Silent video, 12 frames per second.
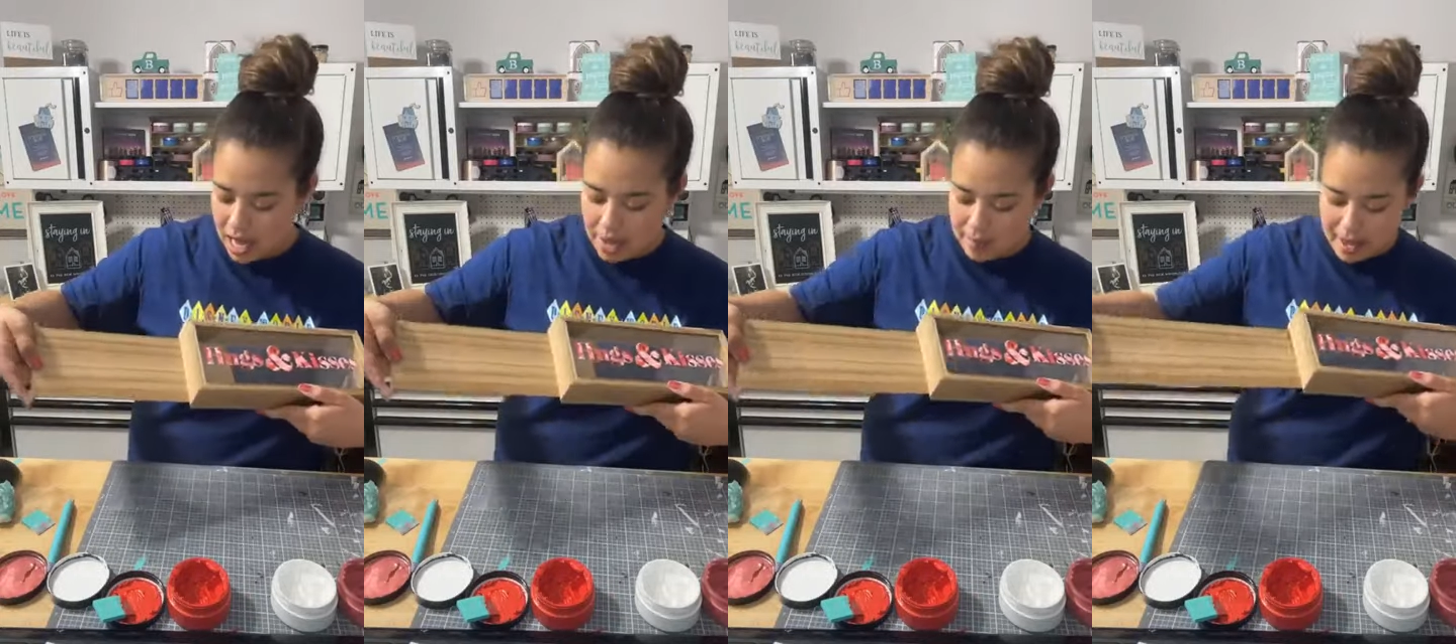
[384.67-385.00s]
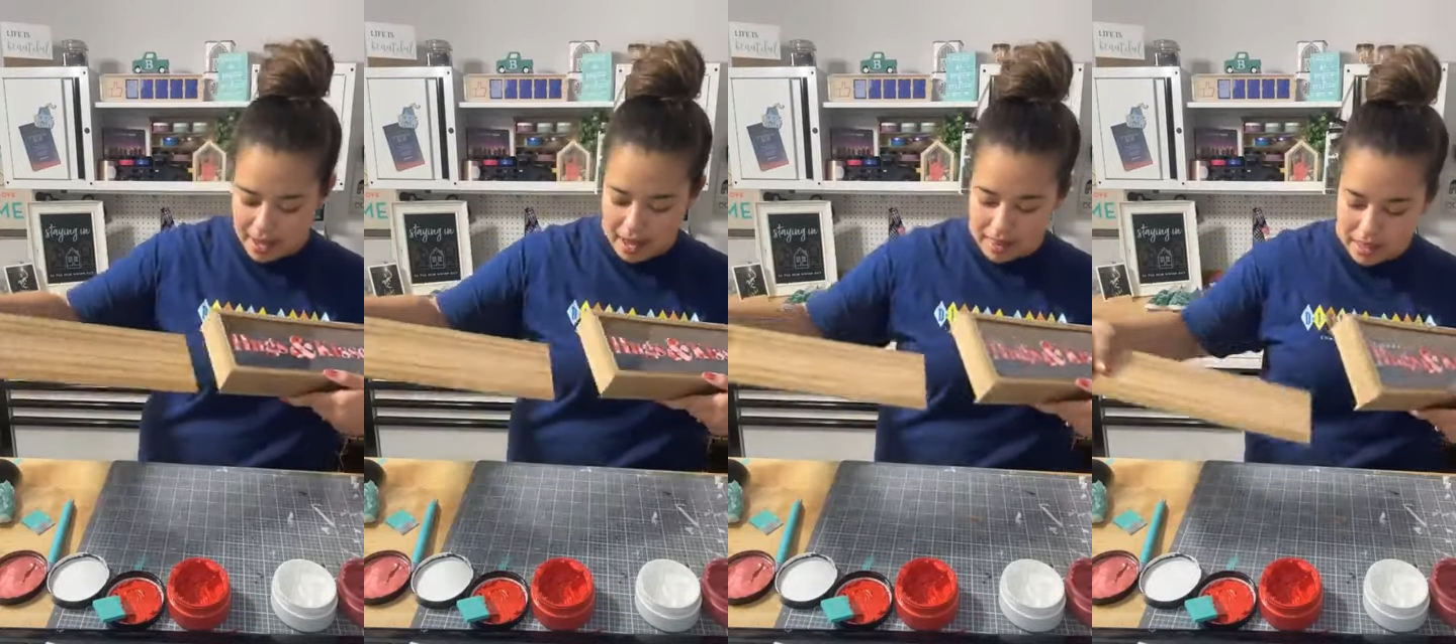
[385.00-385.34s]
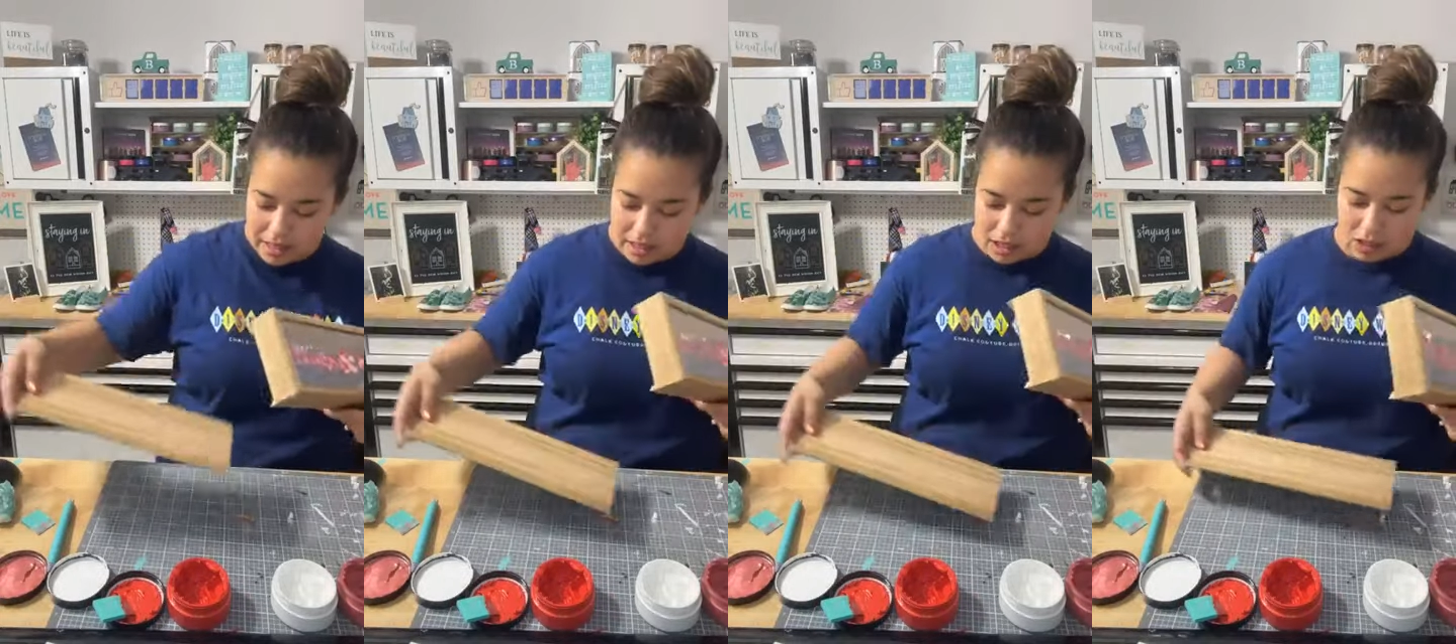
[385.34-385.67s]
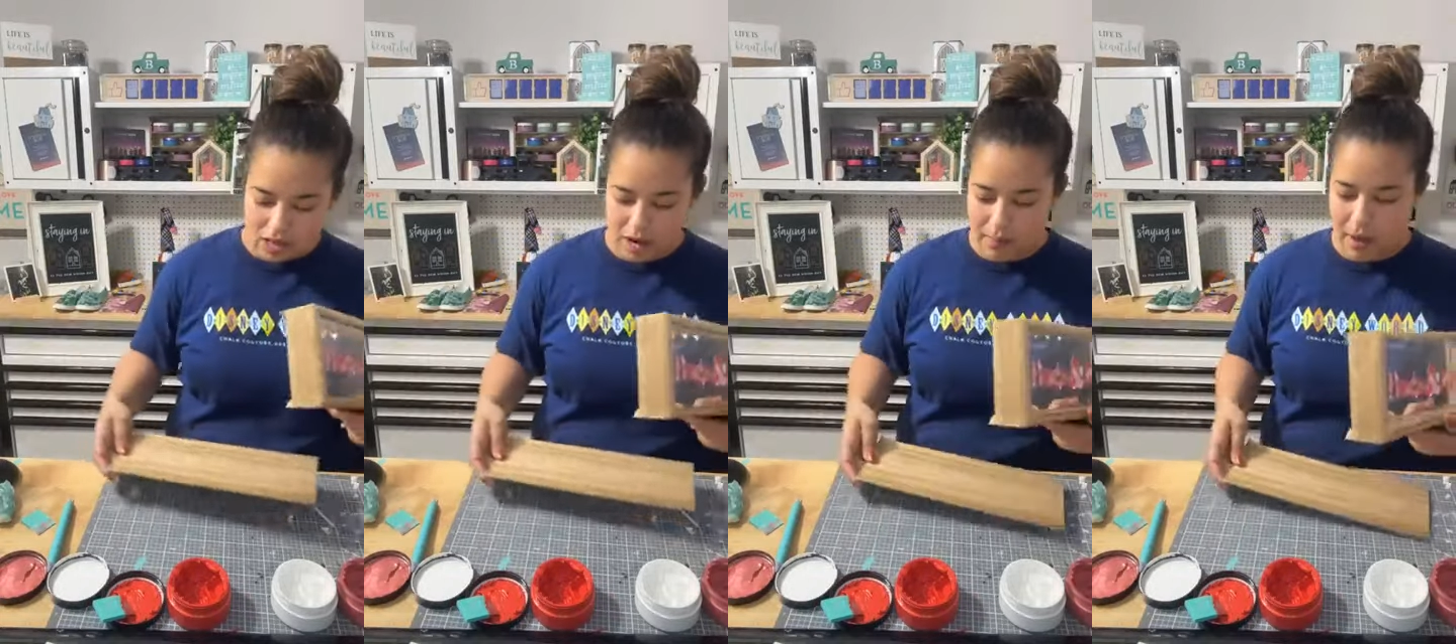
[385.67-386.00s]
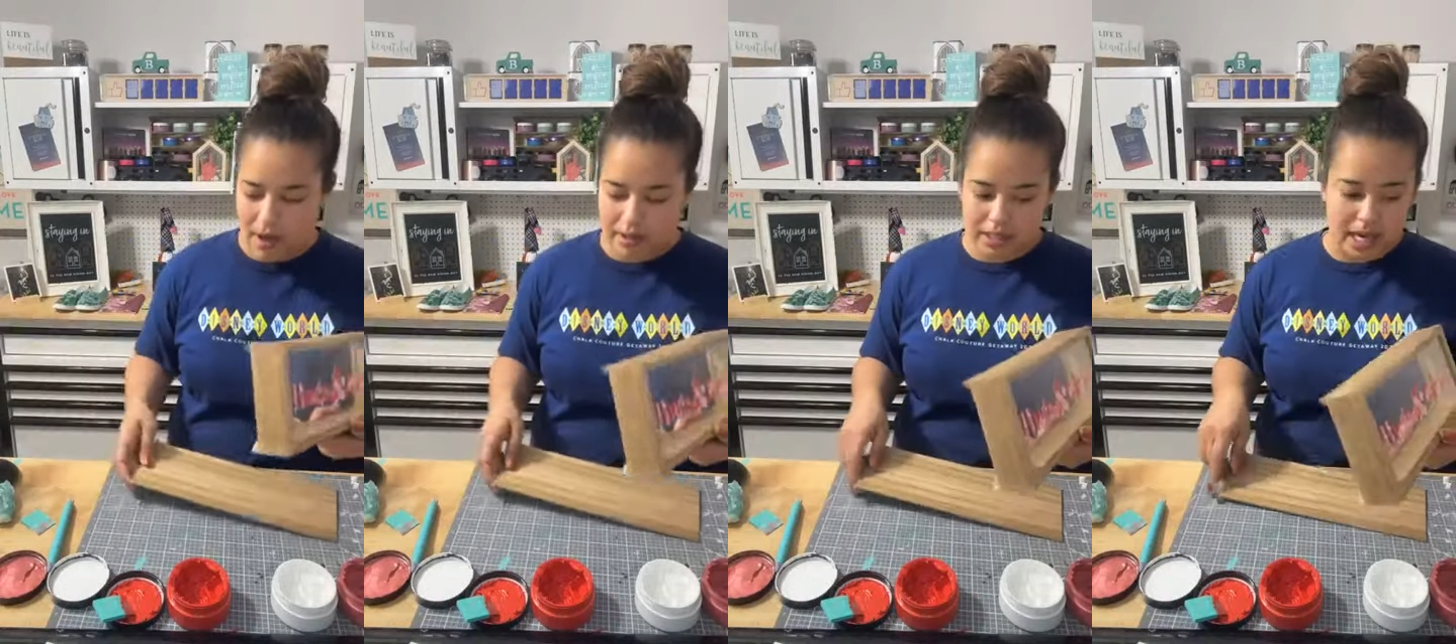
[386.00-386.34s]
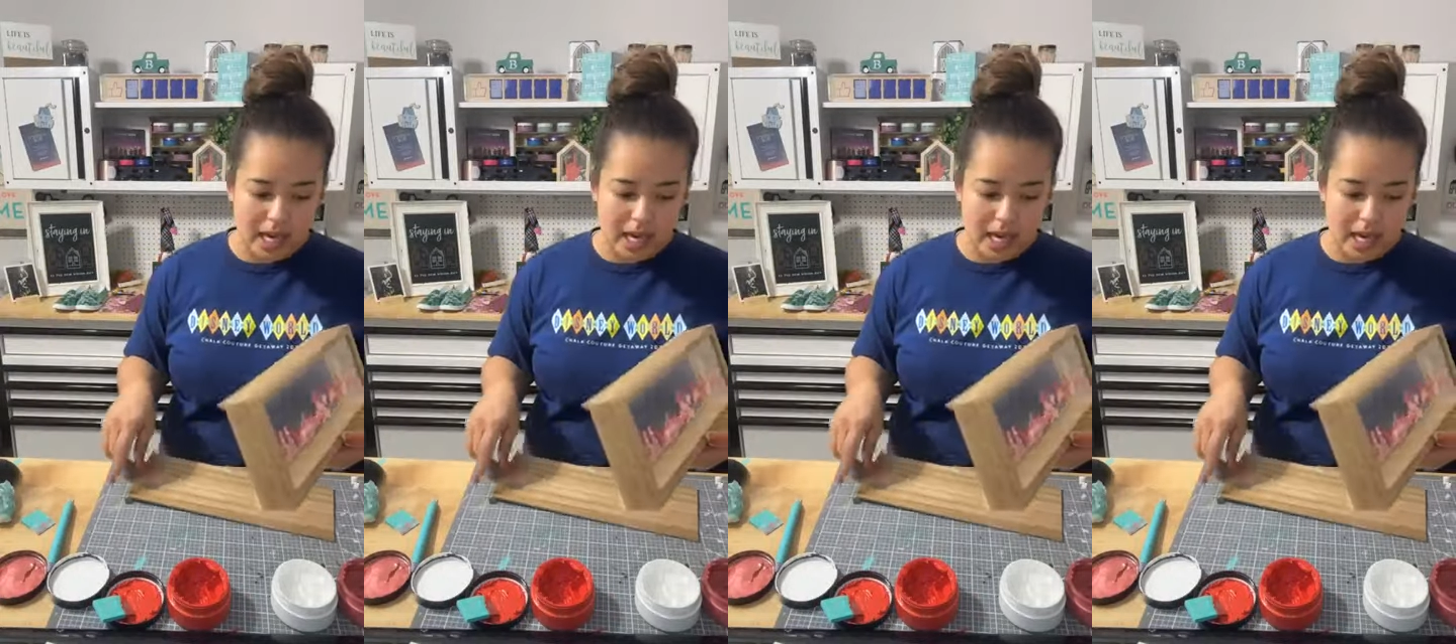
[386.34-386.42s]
I got this shadow box